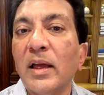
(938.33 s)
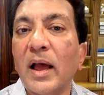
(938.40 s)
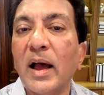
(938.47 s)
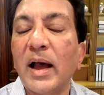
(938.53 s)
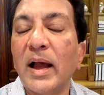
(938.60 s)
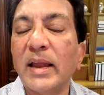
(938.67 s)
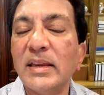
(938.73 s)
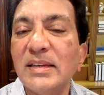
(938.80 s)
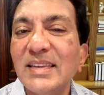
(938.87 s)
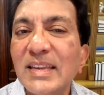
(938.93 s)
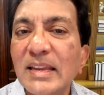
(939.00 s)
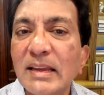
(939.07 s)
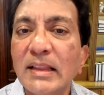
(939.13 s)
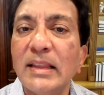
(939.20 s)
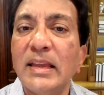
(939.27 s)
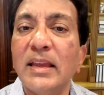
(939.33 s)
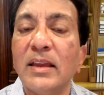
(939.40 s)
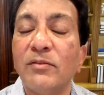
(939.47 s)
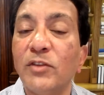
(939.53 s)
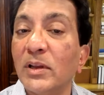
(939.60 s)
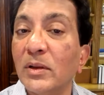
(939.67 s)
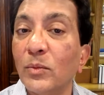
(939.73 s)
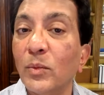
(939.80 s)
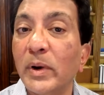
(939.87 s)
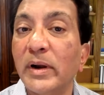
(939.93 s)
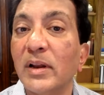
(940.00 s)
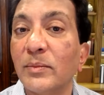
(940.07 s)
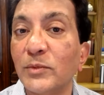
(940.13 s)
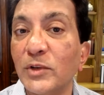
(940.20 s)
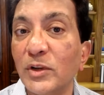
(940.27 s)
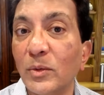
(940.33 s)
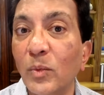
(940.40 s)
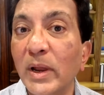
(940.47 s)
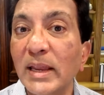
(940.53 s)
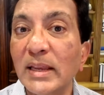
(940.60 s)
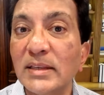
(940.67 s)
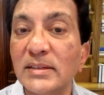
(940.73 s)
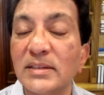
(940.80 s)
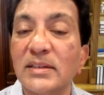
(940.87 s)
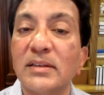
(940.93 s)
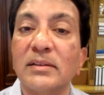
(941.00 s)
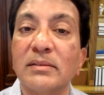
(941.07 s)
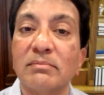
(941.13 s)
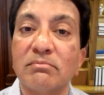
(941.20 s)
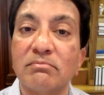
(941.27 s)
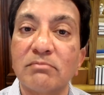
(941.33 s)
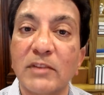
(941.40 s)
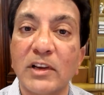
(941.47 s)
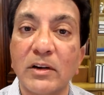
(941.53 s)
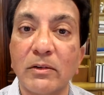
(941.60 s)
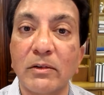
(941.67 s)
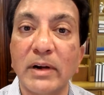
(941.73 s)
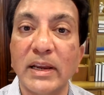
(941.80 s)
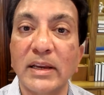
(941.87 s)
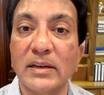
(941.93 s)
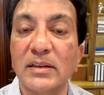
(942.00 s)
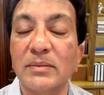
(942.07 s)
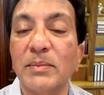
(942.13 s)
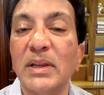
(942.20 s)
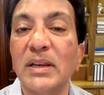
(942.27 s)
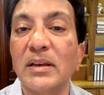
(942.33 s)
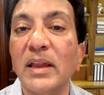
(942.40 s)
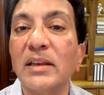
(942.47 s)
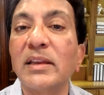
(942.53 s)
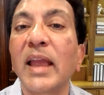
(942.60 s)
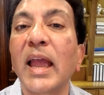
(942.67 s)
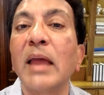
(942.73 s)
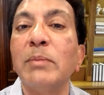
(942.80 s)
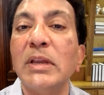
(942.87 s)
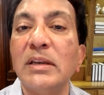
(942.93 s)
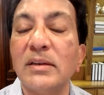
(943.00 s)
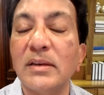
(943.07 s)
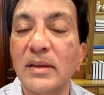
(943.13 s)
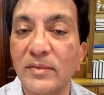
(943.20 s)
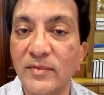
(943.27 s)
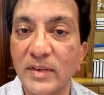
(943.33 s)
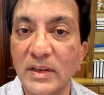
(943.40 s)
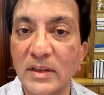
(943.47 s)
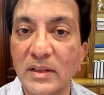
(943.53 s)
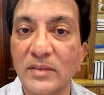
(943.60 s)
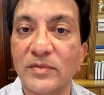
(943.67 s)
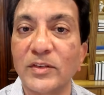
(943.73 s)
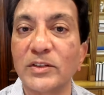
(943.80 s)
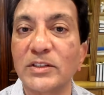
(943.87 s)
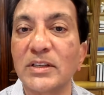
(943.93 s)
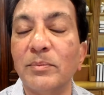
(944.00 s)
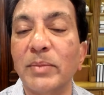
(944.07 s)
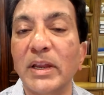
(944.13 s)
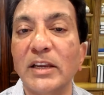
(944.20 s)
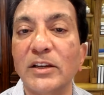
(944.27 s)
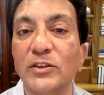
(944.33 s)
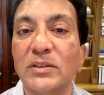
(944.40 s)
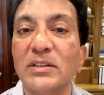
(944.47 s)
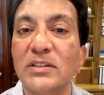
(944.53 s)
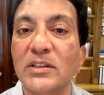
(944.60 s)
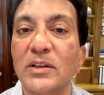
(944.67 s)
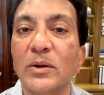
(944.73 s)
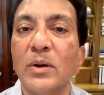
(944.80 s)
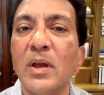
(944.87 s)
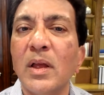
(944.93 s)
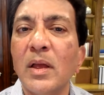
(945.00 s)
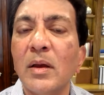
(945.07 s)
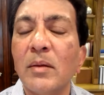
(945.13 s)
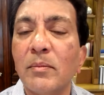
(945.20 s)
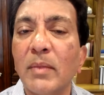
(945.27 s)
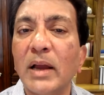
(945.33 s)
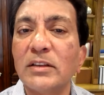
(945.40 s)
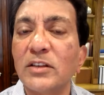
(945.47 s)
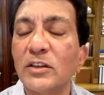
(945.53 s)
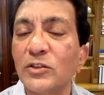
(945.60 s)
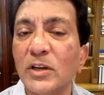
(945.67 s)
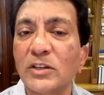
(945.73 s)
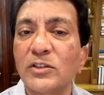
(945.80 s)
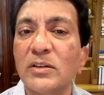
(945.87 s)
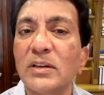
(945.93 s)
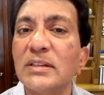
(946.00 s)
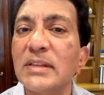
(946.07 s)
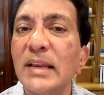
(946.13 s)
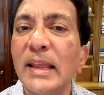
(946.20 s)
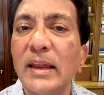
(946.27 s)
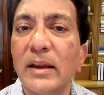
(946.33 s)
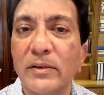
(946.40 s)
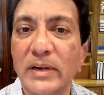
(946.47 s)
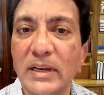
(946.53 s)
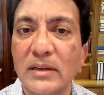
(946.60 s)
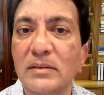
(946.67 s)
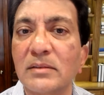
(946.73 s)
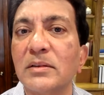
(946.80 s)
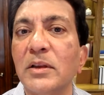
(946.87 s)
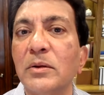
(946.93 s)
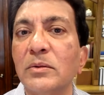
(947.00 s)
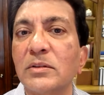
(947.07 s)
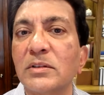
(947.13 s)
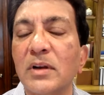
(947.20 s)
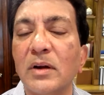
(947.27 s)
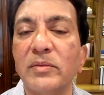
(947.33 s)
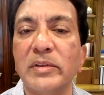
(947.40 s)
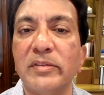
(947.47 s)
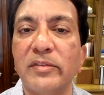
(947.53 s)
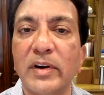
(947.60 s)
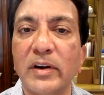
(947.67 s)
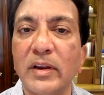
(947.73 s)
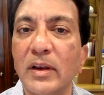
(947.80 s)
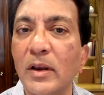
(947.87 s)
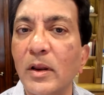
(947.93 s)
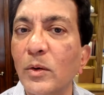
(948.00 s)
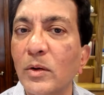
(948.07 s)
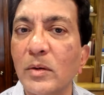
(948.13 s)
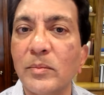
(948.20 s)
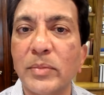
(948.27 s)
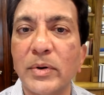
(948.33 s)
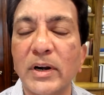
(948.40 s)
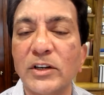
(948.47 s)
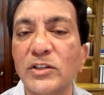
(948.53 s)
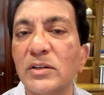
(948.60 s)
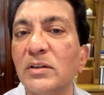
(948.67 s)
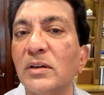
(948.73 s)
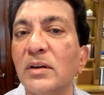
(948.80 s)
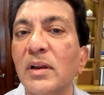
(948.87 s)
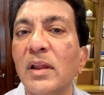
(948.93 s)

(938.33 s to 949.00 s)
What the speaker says: Ideally, if you can wear it up to your waist, great, but it can be difficult for some patients. So my suggestion is layering. You start with very low compression,